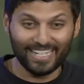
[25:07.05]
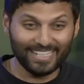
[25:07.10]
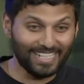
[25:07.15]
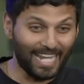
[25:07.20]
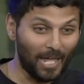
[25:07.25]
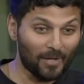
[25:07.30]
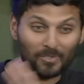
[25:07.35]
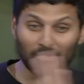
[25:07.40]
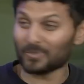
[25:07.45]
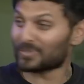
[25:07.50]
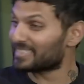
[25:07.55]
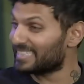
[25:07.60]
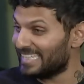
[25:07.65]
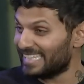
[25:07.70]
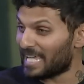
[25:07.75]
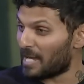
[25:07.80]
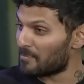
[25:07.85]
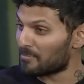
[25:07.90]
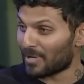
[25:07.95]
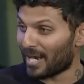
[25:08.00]
Now you see
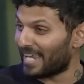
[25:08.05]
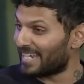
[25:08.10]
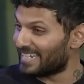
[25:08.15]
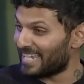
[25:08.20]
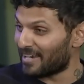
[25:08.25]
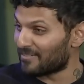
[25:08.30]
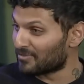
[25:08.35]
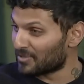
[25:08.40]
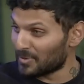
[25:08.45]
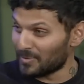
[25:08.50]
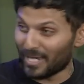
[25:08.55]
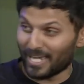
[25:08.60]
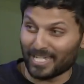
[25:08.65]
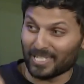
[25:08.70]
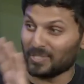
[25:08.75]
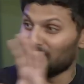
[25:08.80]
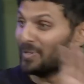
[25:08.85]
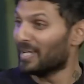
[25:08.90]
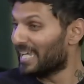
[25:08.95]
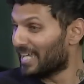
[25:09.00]
that brand everywhere,
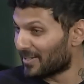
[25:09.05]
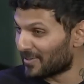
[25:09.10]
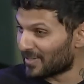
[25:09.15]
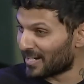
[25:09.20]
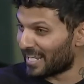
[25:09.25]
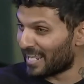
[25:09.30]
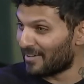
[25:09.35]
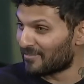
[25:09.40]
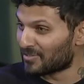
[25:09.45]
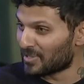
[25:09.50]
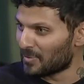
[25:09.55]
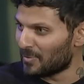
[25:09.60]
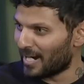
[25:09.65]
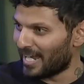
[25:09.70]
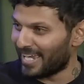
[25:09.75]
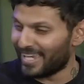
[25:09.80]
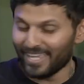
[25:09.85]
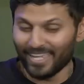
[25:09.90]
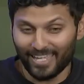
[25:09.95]
you hear it everywhere.